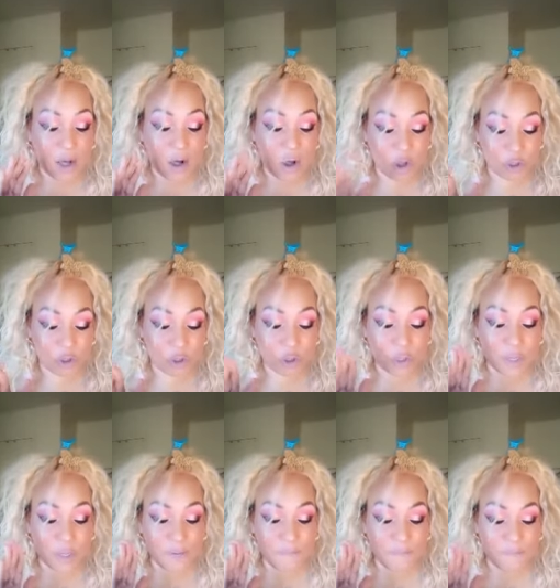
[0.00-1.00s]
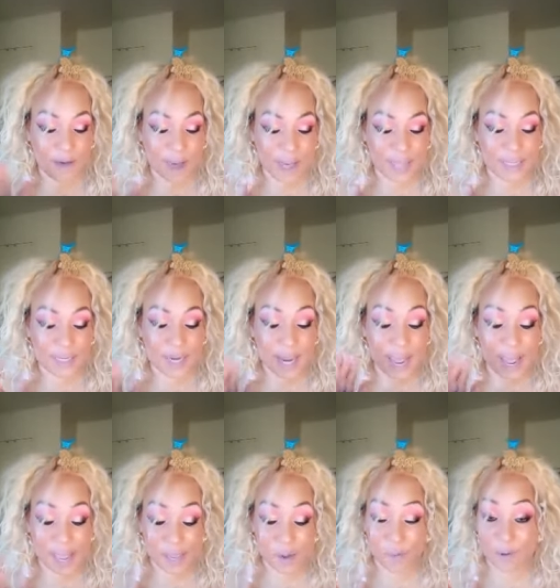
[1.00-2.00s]
ultraviolet
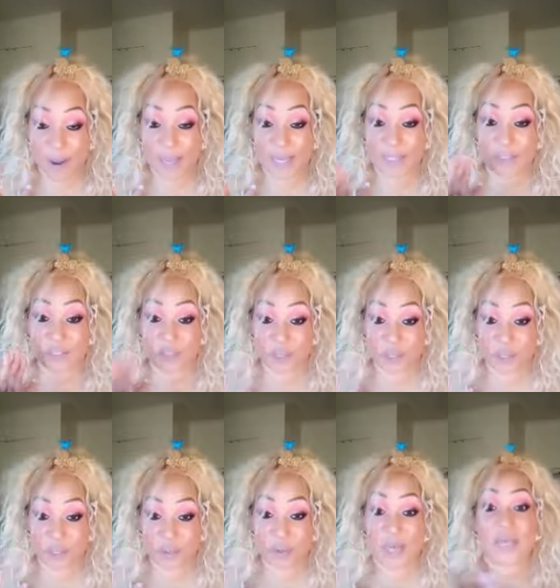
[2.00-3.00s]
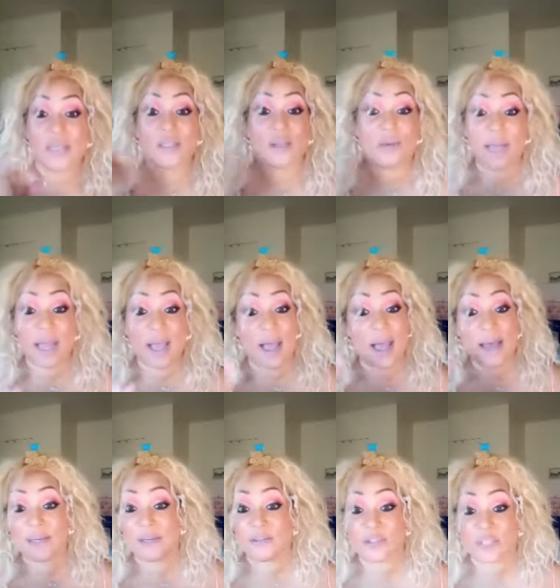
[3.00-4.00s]
A rays too. So now
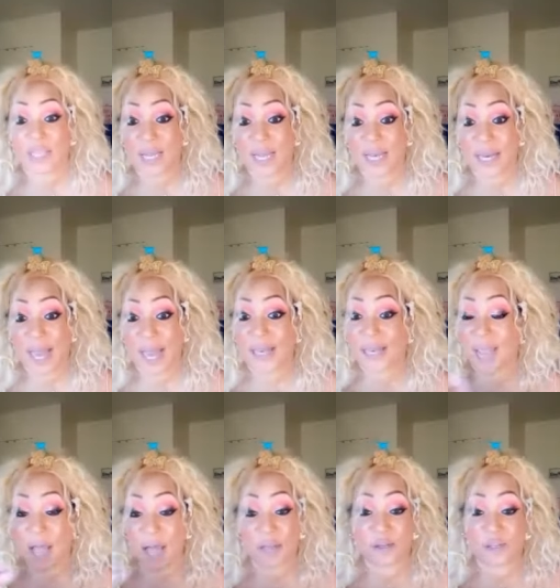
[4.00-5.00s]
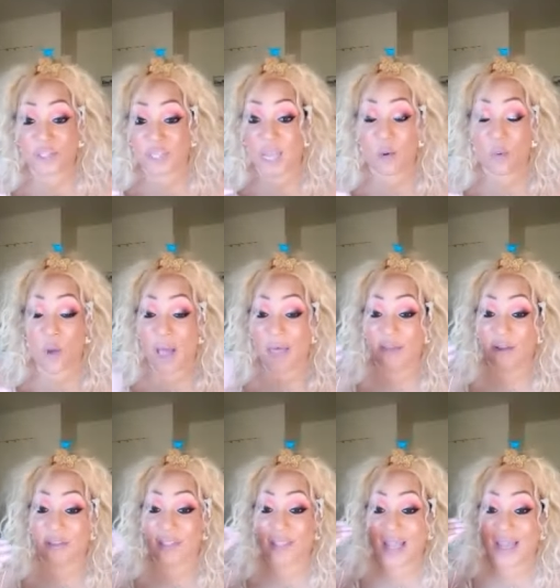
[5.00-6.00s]
I understand that. Now I understand why
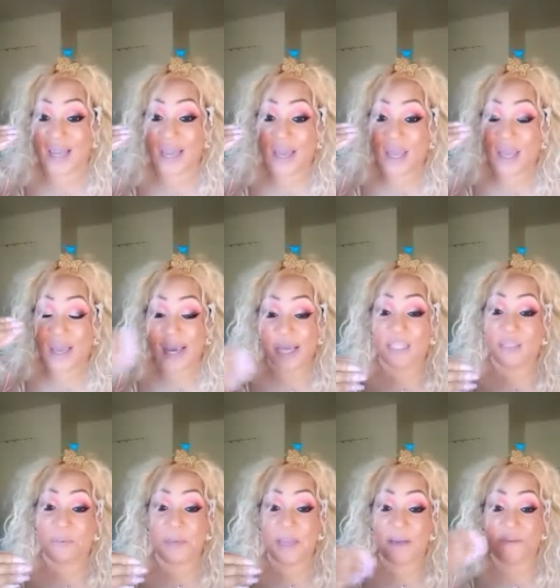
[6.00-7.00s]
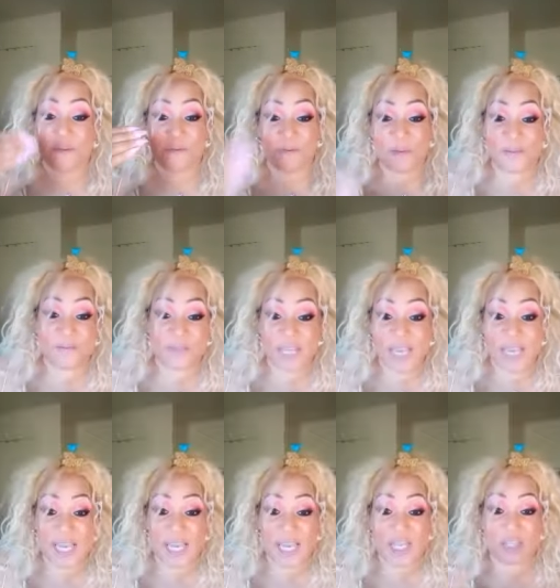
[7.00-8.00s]
there's like SPF of
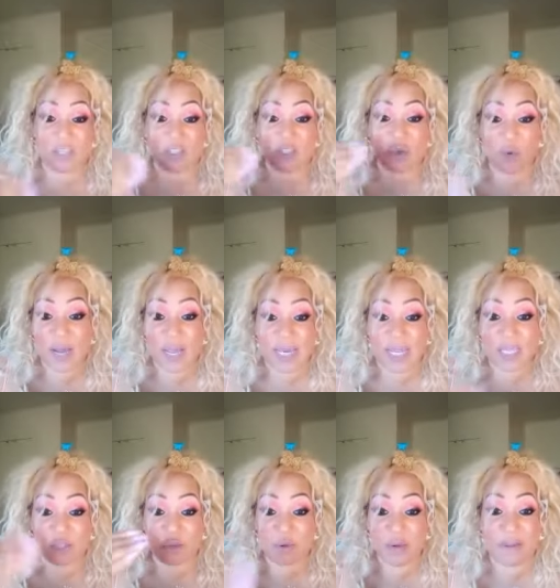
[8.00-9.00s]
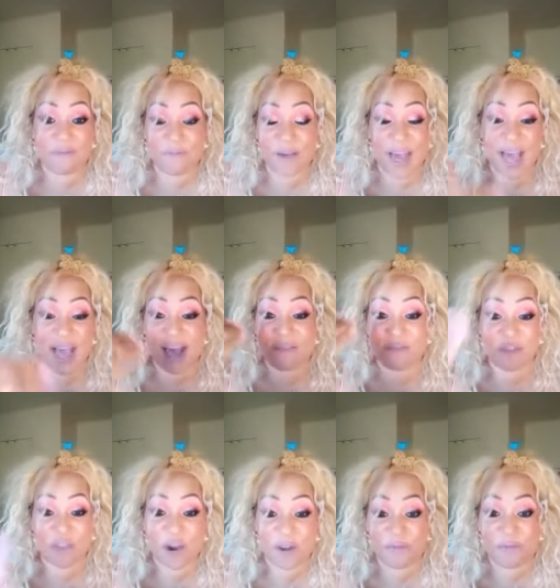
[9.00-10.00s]
15, 20, 25,
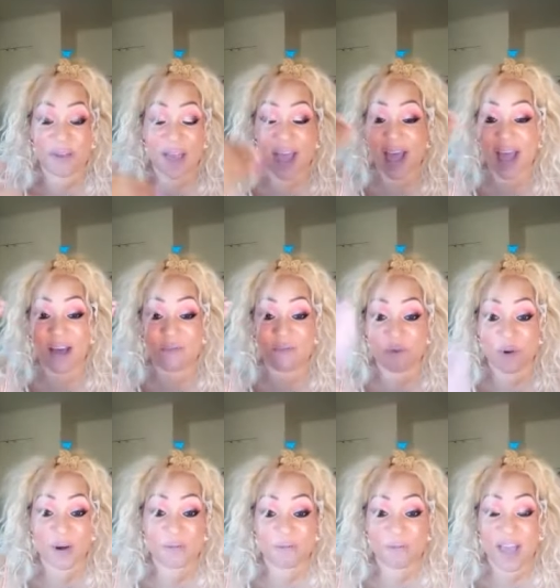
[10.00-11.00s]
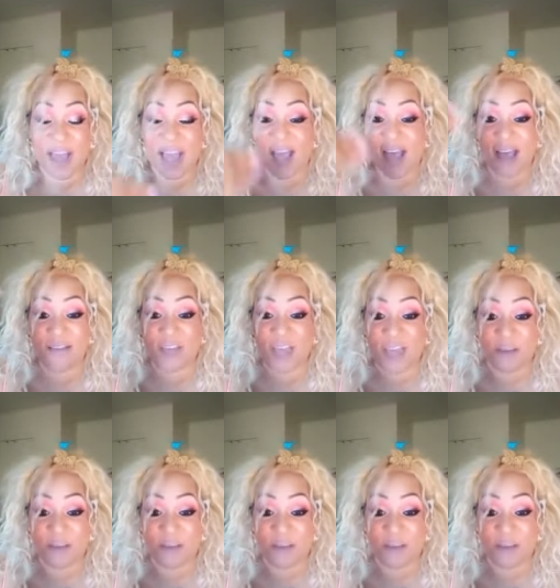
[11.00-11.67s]
35, 45,